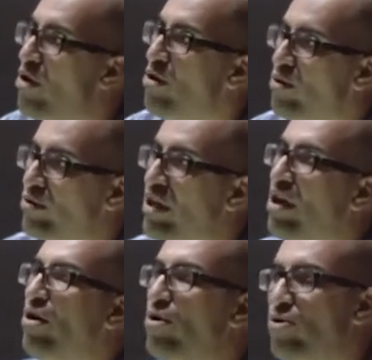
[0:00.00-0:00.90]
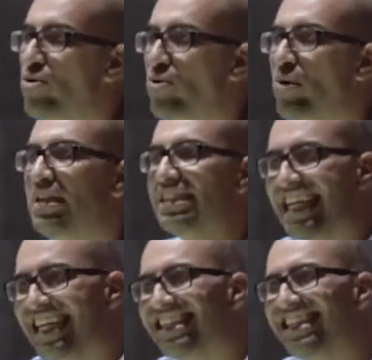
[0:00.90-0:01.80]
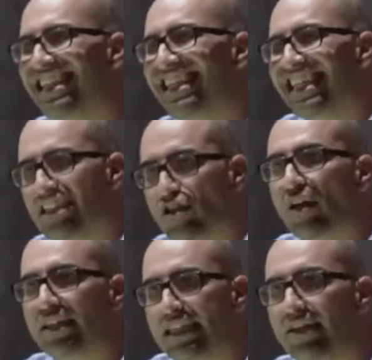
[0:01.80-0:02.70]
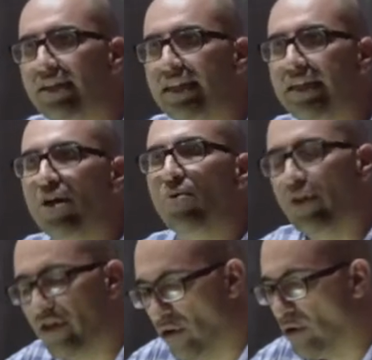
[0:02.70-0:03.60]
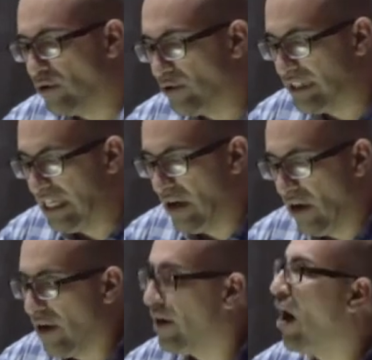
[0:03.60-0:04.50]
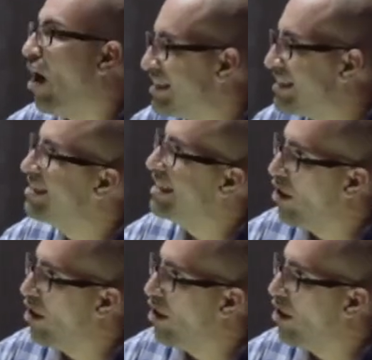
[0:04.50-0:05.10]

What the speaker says: those who stand in solidarity with those constantly